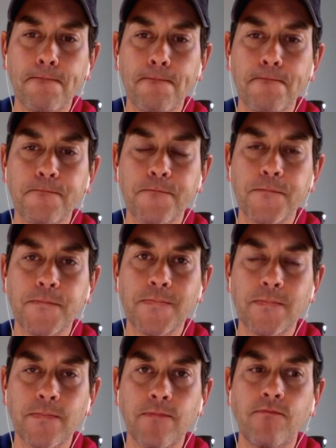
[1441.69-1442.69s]

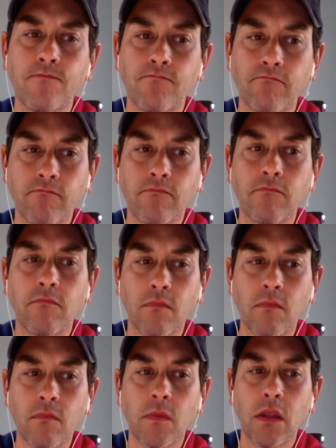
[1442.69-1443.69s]

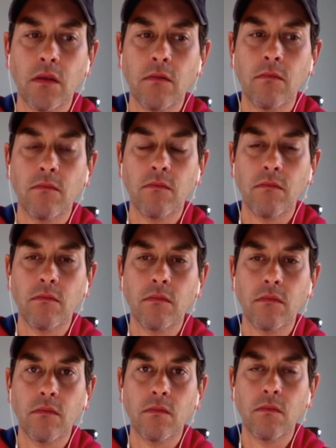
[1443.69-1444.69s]

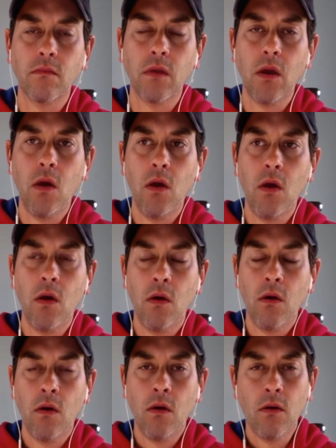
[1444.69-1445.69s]

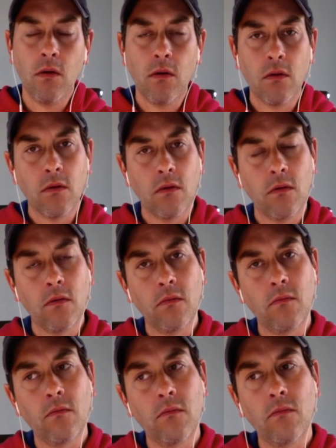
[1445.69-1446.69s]

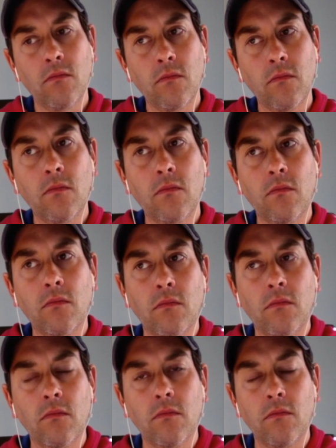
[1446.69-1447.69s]

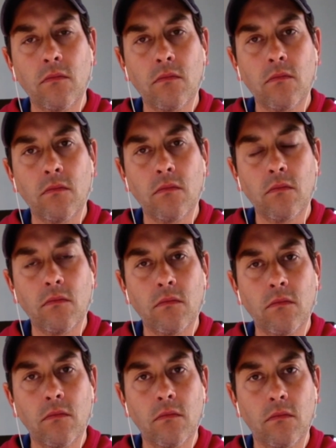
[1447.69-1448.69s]

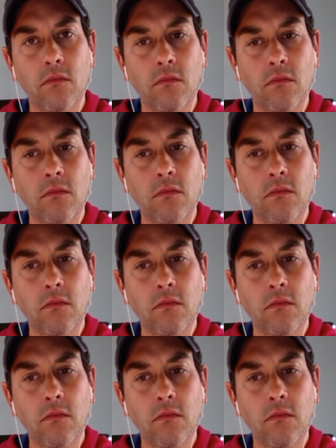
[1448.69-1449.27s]
No words are spoken by the person on screen.